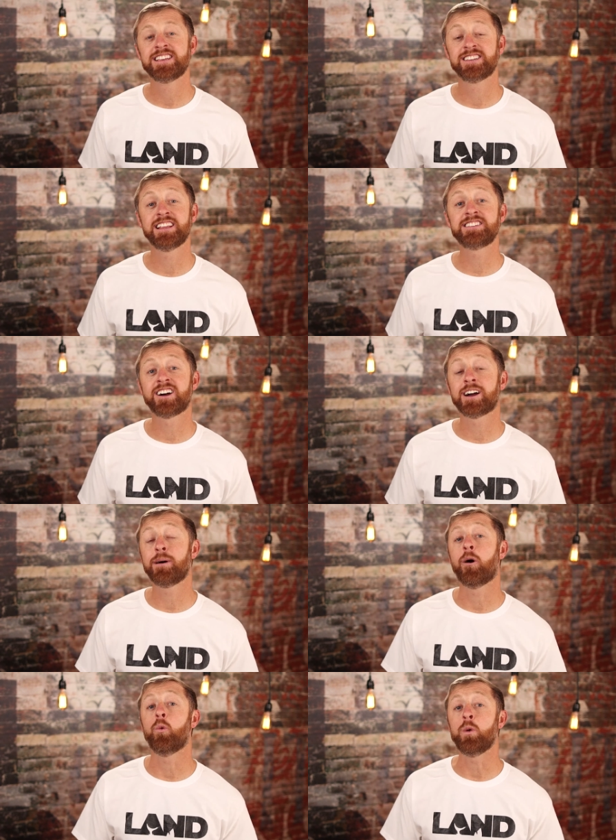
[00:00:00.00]
So let's talk
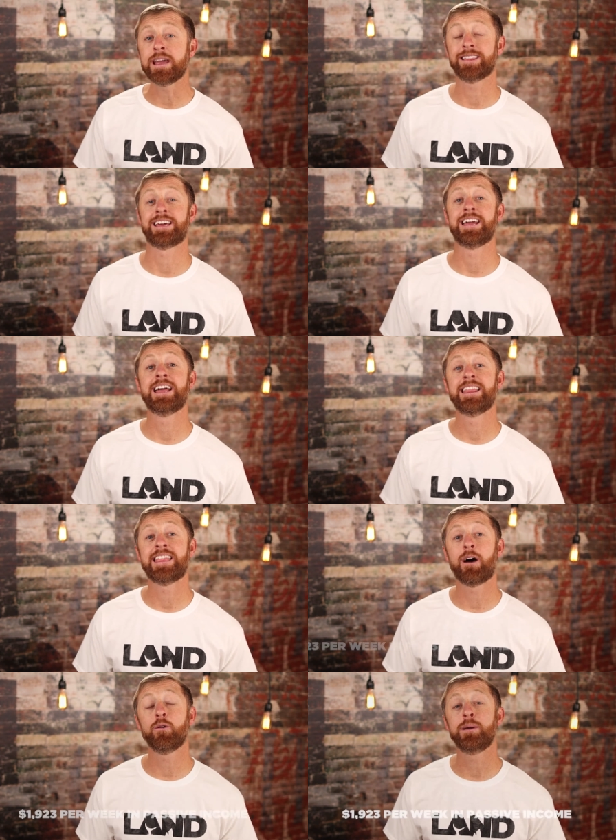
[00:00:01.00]
about weekly.
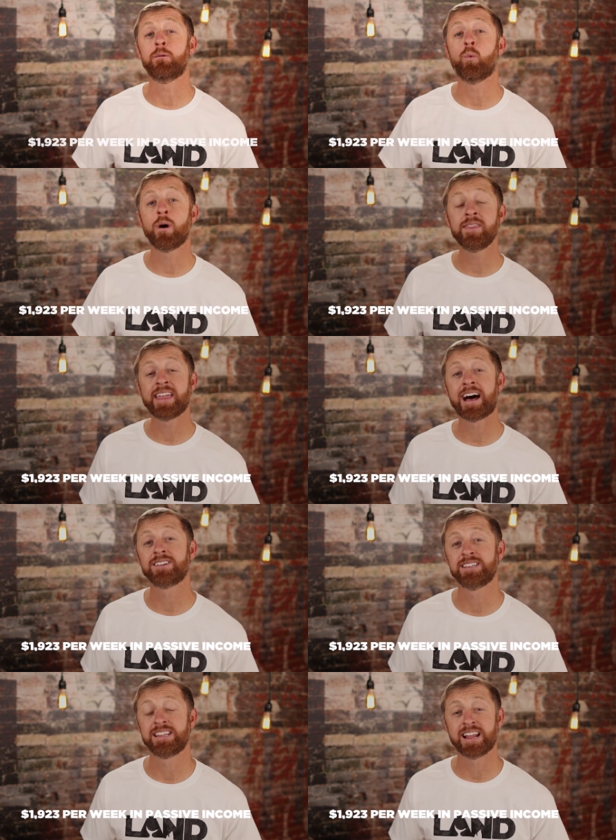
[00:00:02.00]
That would be one
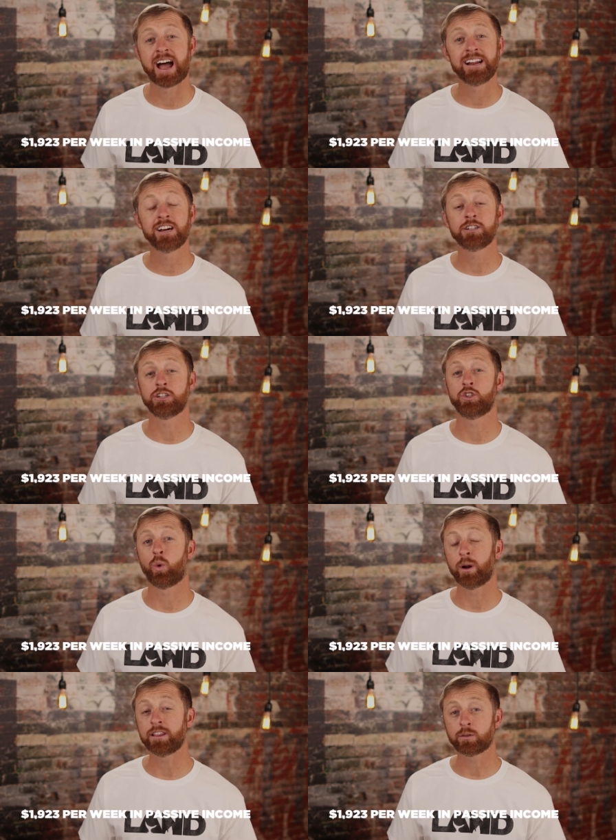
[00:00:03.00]
thousand nine hundred
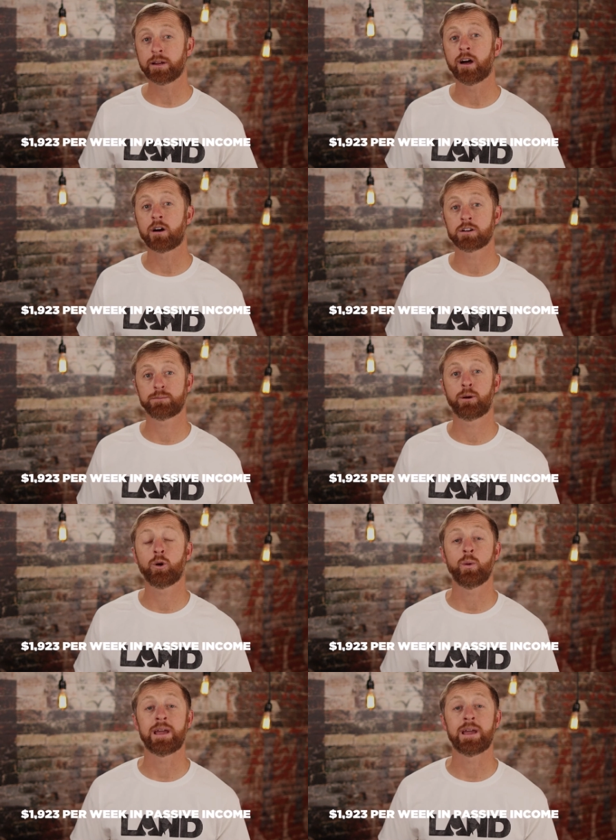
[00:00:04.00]
twenty-three dollars per